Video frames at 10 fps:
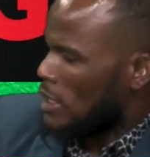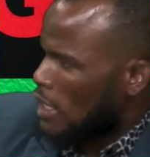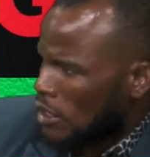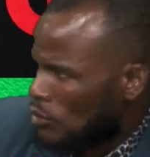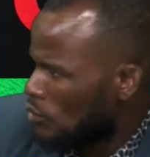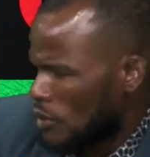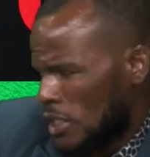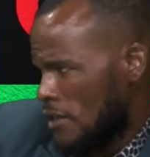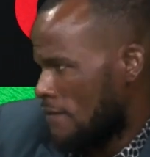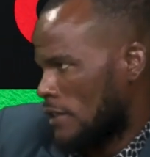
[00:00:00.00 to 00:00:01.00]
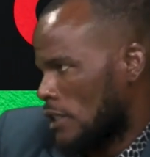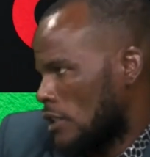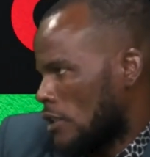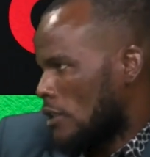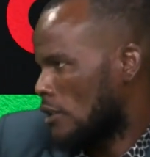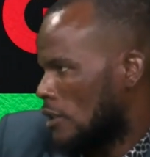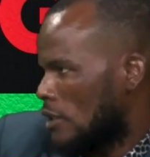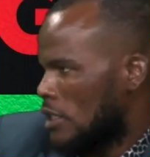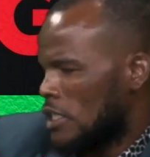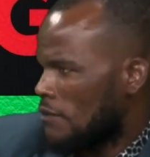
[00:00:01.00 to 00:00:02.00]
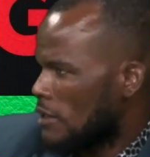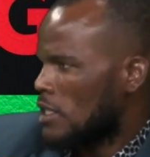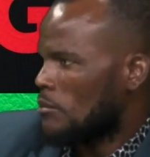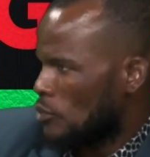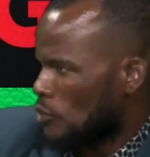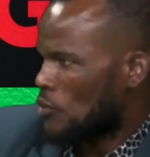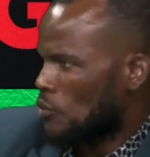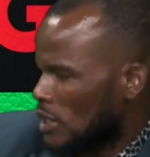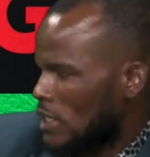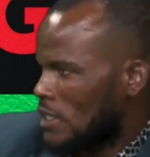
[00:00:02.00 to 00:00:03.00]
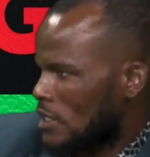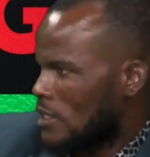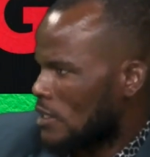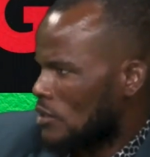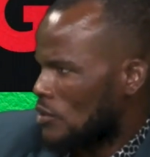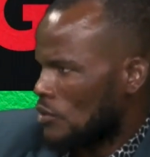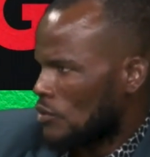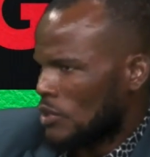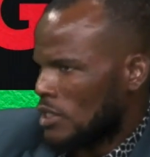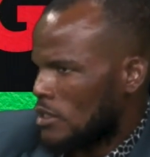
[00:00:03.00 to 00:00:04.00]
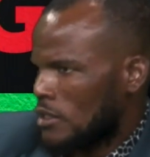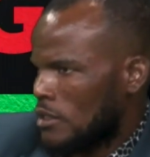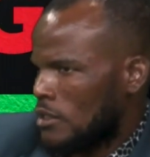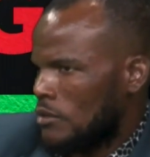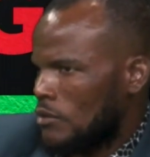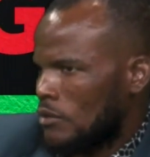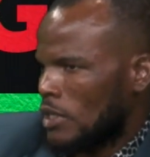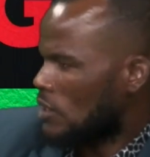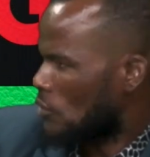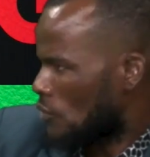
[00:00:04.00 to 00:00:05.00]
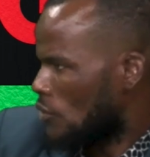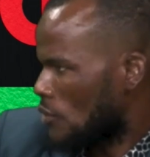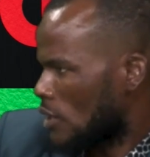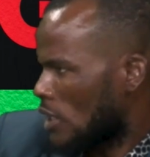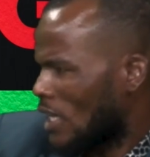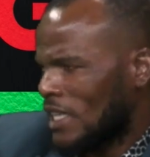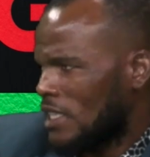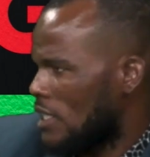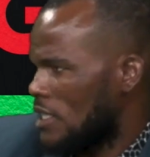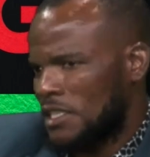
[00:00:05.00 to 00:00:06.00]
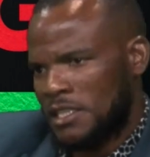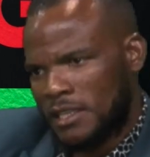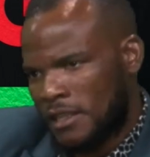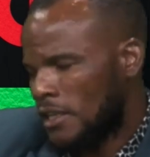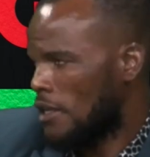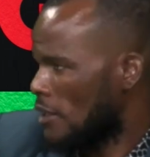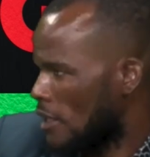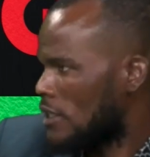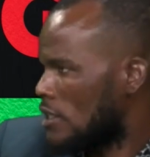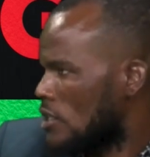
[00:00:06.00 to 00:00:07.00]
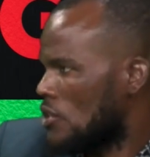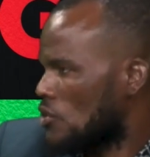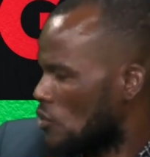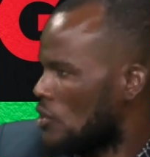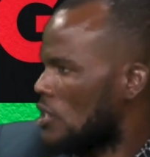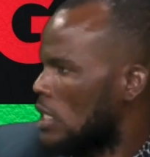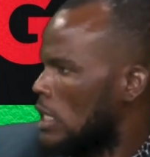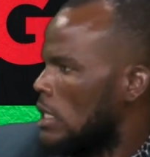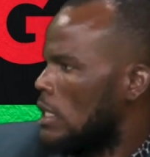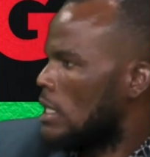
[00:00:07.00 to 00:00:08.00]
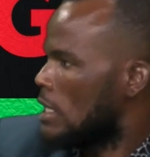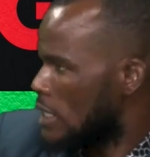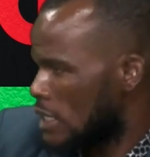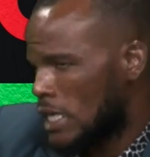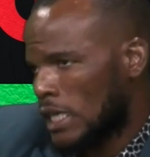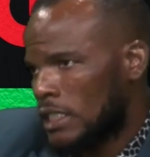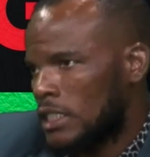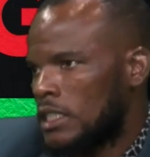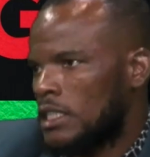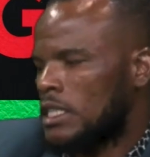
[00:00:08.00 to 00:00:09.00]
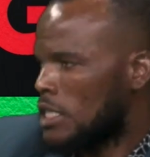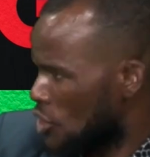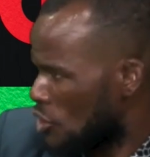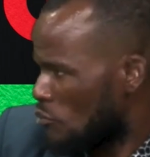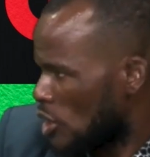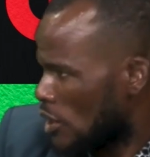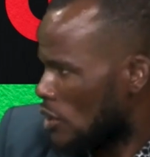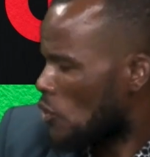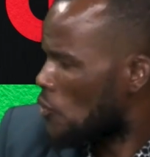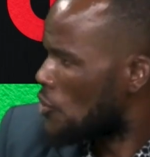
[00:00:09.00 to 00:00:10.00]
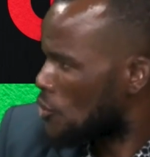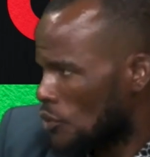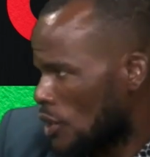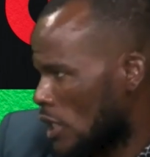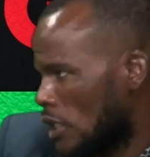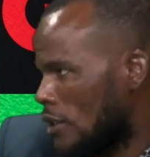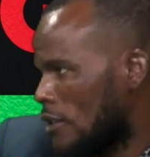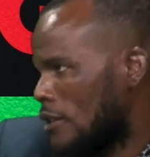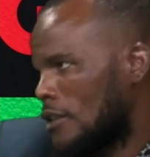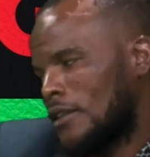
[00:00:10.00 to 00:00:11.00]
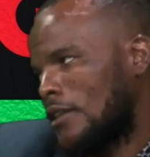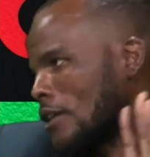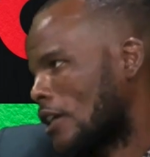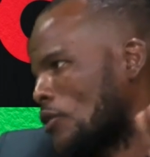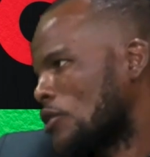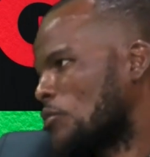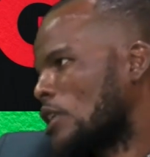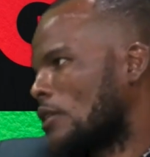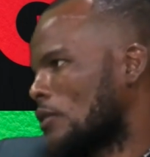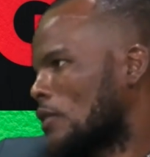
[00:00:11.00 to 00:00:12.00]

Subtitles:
I will never support what is unconstitutional, and anything that is not legally legitimate, constitutional, count me out.